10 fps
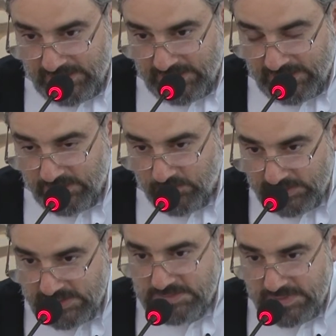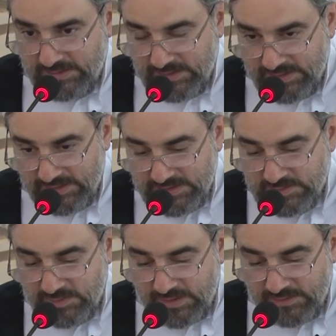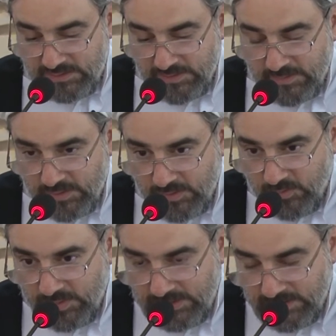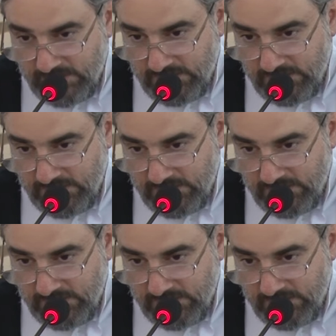And what is meant here is that when